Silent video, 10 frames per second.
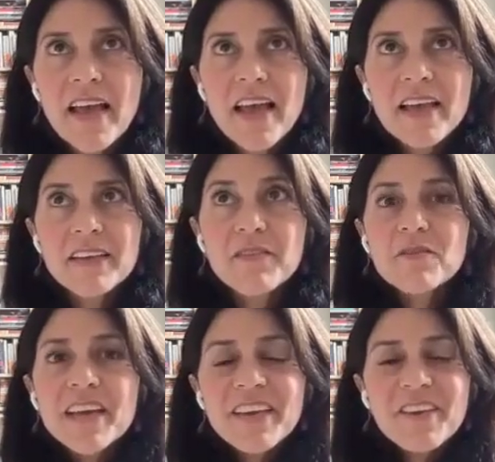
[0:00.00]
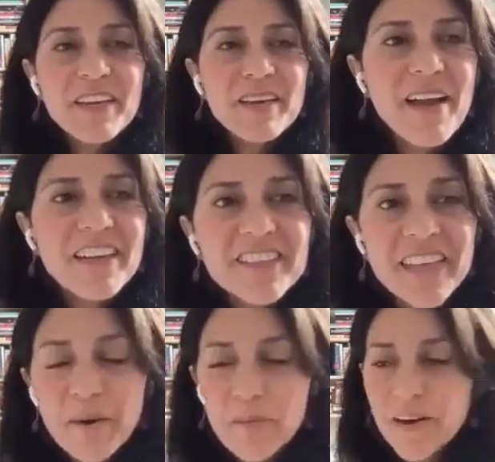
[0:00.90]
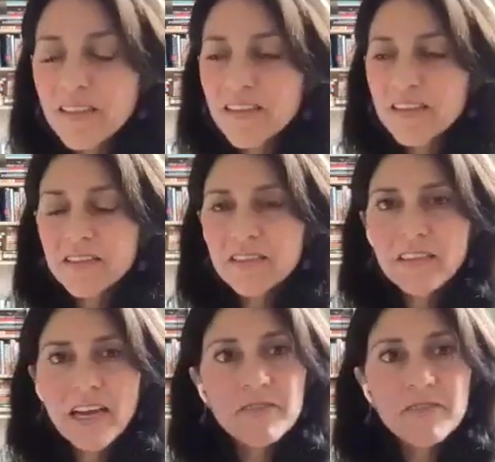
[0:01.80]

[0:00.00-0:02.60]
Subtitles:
And if you like, you can imagine that your breath is